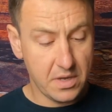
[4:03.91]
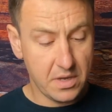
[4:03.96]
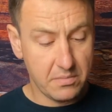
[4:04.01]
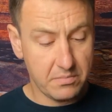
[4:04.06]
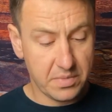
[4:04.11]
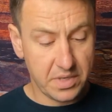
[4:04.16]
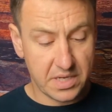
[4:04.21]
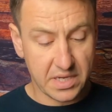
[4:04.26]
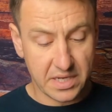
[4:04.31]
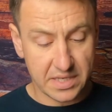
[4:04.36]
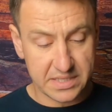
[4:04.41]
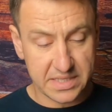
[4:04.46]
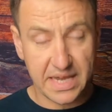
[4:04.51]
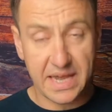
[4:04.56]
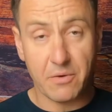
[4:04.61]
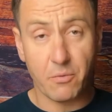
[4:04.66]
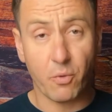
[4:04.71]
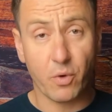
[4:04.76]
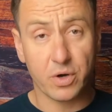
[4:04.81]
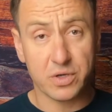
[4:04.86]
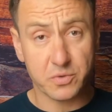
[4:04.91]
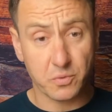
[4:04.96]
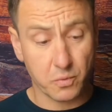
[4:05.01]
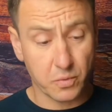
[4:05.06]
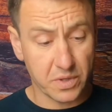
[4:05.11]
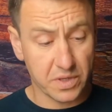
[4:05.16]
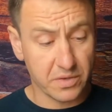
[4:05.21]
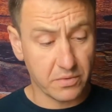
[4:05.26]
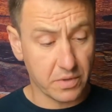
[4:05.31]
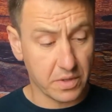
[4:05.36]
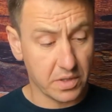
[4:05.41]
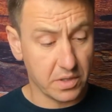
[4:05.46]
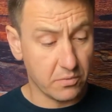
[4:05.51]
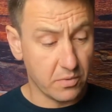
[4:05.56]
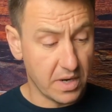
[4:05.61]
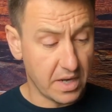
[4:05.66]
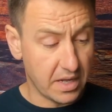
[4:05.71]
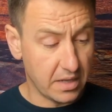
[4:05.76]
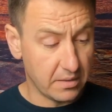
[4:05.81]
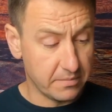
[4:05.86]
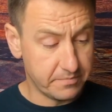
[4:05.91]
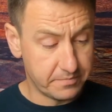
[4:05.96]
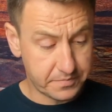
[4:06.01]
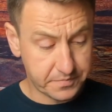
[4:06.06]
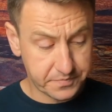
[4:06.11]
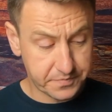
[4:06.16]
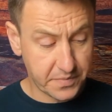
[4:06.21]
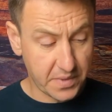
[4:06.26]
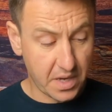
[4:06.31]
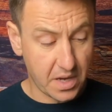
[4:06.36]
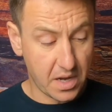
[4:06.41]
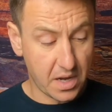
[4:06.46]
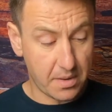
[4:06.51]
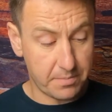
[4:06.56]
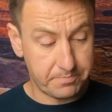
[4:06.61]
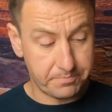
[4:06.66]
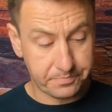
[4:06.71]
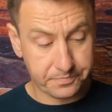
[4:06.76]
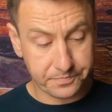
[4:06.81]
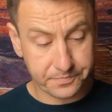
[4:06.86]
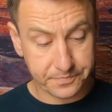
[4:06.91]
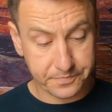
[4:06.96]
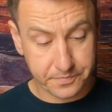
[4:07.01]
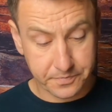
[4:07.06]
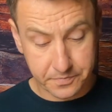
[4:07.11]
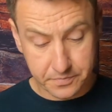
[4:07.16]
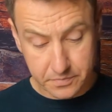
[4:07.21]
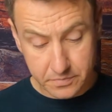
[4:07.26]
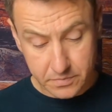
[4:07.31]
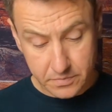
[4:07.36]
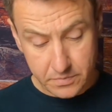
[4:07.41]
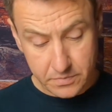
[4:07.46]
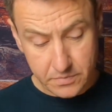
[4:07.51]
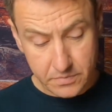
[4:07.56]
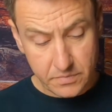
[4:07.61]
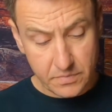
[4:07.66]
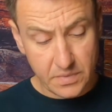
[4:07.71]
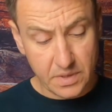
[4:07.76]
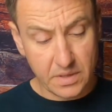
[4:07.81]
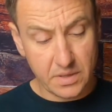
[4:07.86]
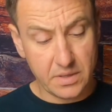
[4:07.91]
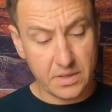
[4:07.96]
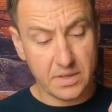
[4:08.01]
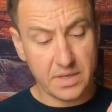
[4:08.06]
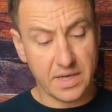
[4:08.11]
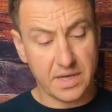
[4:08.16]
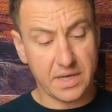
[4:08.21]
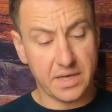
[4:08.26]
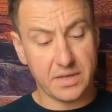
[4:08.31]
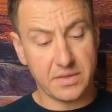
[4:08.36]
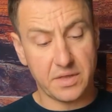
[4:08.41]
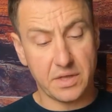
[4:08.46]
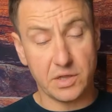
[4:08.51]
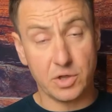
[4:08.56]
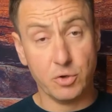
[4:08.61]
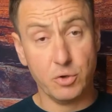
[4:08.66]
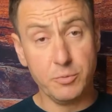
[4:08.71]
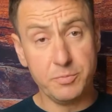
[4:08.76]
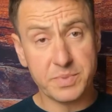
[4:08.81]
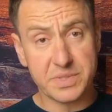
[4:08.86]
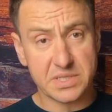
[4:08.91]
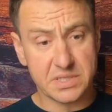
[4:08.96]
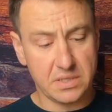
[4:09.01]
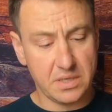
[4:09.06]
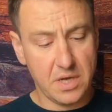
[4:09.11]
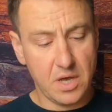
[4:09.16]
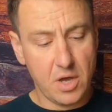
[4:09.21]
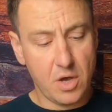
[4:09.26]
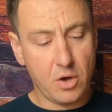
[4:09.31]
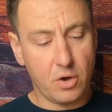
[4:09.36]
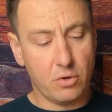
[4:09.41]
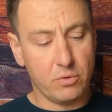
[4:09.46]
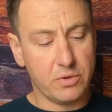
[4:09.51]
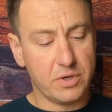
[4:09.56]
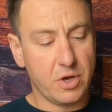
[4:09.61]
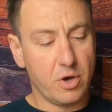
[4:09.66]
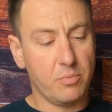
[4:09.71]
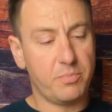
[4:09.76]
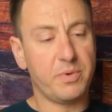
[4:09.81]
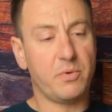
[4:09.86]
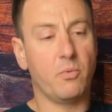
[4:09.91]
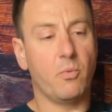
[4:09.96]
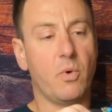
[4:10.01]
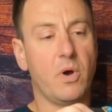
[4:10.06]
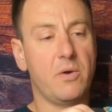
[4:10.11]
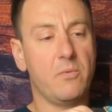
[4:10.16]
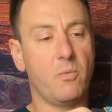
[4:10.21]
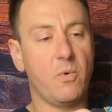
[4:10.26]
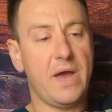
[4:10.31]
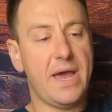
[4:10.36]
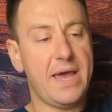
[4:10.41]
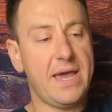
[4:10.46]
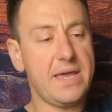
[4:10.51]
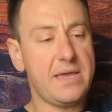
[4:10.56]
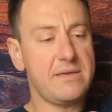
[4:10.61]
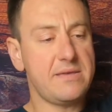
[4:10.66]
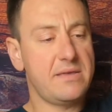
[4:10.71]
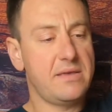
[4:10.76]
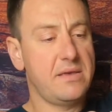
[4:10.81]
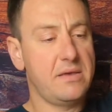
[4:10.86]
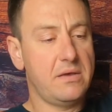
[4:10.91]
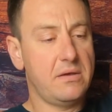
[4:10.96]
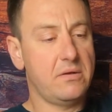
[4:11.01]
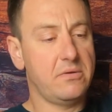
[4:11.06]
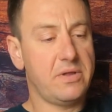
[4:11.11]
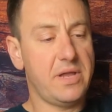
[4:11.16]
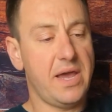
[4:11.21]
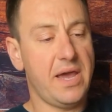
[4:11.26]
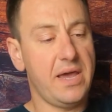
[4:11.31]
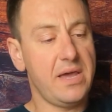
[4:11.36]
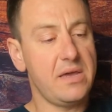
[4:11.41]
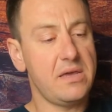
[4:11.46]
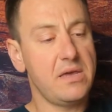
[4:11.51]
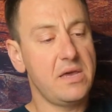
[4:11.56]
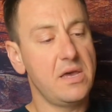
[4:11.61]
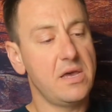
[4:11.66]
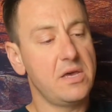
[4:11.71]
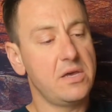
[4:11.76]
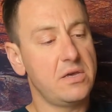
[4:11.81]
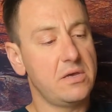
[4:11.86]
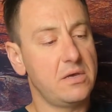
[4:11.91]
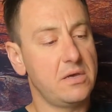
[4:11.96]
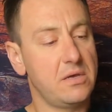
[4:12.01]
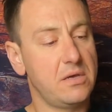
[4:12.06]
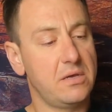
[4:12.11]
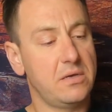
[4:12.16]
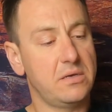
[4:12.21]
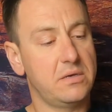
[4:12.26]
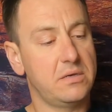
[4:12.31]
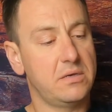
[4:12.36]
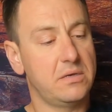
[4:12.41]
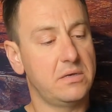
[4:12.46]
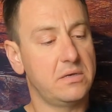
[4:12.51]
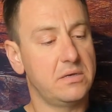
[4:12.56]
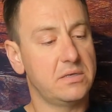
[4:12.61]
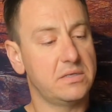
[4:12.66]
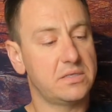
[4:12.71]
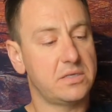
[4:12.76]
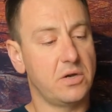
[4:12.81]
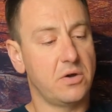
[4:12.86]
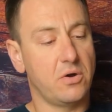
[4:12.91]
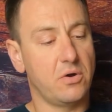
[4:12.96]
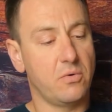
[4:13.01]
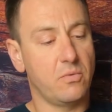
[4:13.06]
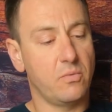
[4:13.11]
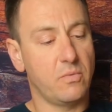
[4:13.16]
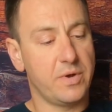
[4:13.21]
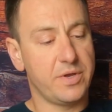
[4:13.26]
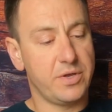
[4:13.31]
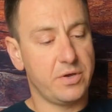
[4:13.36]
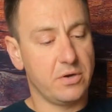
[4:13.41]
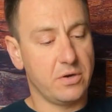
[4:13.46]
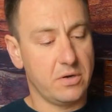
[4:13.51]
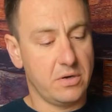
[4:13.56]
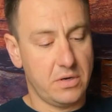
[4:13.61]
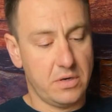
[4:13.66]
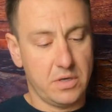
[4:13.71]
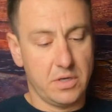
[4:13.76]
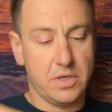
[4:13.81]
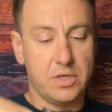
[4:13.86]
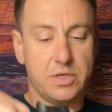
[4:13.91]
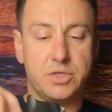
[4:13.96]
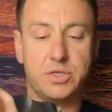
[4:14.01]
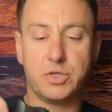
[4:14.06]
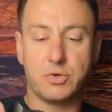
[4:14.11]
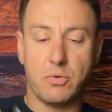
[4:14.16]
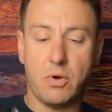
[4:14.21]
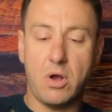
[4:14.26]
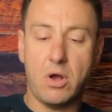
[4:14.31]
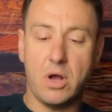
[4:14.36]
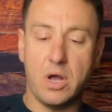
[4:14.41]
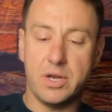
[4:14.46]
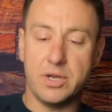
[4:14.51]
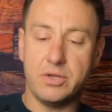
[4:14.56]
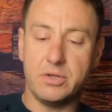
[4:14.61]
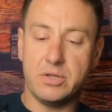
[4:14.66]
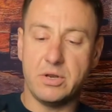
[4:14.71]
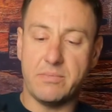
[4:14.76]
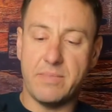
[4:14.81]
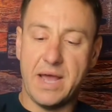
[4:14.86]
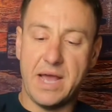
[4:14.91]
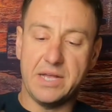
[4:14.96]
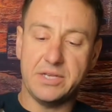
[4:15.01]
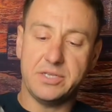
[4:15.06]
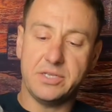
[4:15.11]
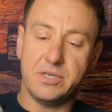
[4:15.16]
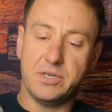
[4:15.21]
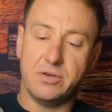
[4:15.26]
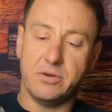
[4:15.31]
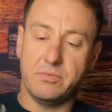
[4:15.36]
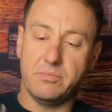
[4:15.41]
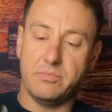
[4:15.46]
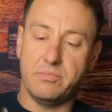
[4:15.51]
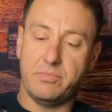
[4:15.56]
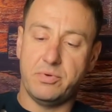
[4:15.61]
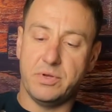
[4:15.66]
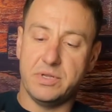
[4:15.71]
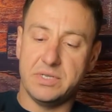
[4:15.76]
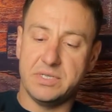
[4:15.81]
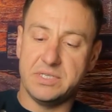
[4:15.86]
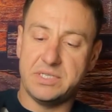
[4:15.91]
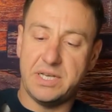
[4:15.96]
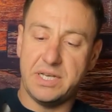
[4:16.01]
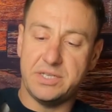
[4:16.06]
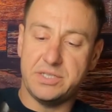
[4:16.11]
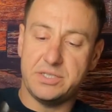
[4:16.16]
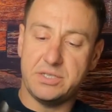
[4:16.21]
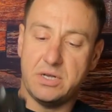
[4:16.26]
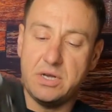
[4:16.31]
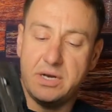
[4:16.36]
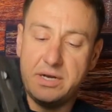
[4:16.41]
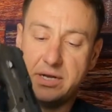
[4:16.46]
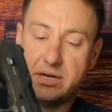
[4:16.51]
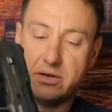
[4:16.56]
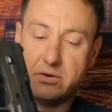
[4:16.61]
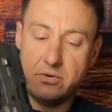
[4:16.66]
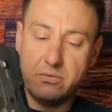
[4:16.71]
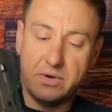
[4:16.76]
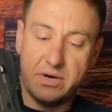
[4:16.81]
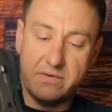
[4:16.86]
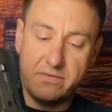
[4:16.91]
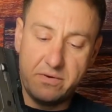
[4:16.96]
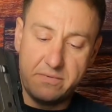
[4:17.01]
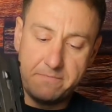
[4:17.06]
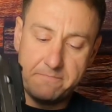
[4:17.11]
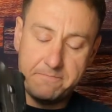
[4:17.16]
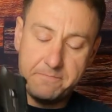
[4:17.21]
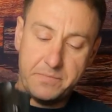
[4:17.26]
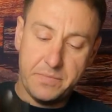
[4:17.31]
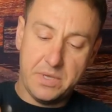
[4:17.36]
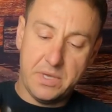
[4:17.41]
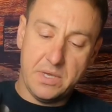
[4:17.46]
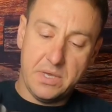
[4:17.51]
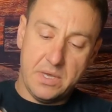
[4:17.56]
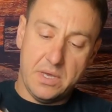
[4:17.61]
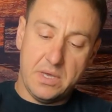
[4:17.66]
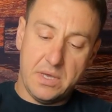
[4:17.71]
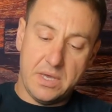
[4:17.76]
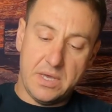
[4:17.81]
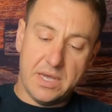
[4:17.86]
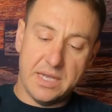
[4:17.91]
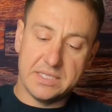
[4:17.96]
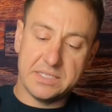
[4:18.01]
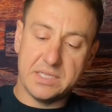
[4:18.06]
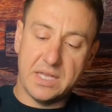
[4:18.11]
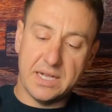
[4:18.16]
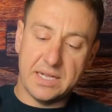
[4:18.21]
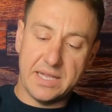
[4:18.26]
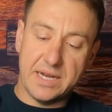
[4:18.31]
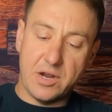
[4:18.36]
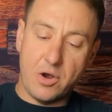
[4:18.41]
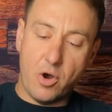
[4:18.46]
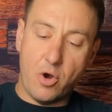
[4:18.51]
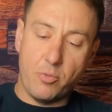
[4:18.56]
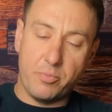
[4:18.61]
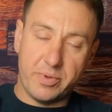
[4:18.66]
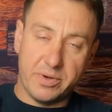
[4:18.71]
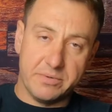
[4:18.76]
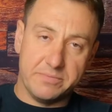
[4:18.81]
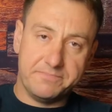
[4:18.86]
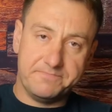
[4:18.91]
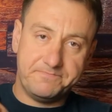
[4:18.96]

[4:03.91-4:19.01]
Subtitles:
because it worked really well. The loops only open one way, okay? So when you're drawn, you can imagine you're putting tension on it or whatever, it's not gonna open.